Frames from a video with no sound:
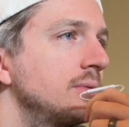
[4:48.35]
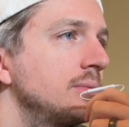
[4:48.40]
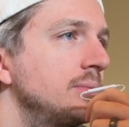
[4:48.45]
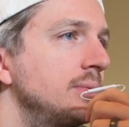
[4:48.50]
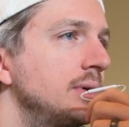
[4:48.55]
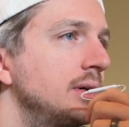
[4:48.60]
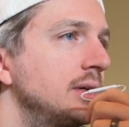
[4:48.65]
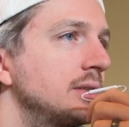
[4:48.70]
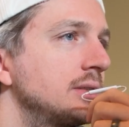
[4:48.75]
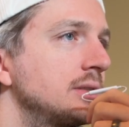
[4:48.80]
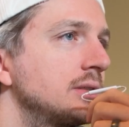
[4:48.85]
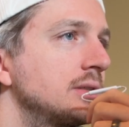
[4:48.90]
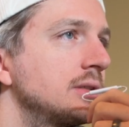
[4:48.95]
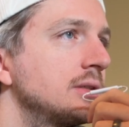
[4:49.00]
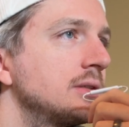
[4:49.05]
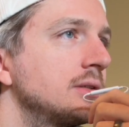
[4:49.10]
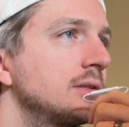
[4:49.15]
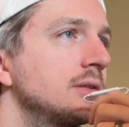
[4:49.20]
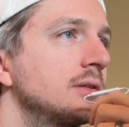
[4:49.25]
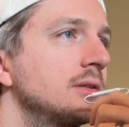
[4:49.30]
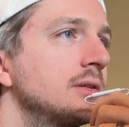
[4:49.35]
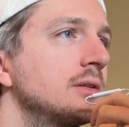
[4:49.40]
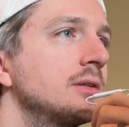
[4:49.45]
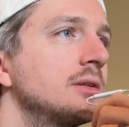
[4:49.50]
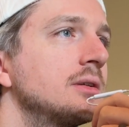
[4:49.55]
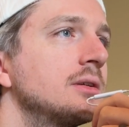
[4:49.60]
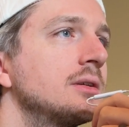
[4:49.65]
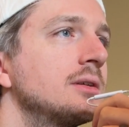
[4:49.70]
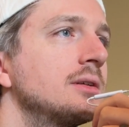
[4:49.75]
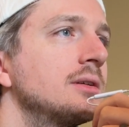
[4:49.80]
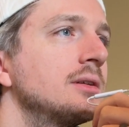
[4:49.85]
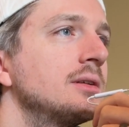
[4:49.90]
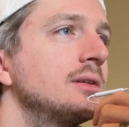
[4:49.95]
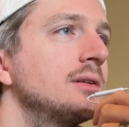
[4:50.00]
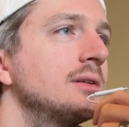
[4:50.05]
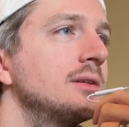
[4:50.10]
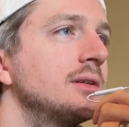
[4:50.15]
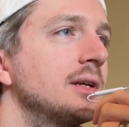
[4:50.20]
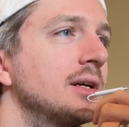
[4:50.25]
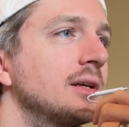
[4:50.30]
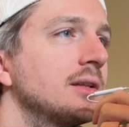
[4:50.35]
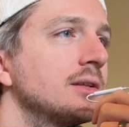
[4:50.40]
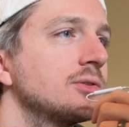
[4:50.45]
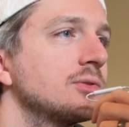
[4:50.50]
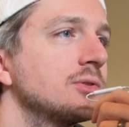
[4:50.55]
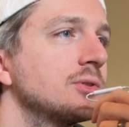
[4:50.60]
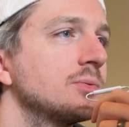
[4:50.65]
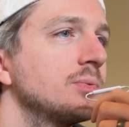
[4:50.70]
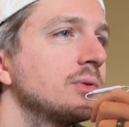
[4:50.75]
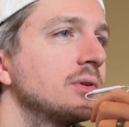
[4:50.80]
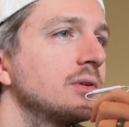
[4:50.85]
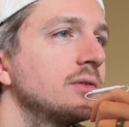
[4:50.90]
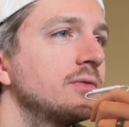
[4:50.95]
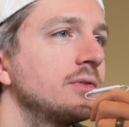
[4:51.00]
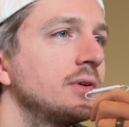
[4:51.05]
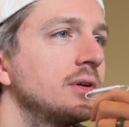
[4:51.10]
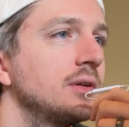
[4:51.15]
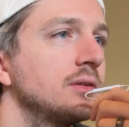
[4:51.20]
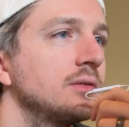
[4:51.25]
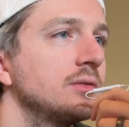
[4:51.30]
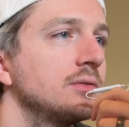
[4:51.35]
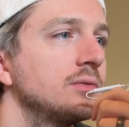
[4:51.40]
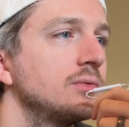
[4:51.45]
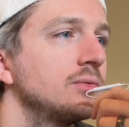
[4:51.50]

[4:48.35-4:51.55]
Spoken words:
but yeah, this was pretty fun.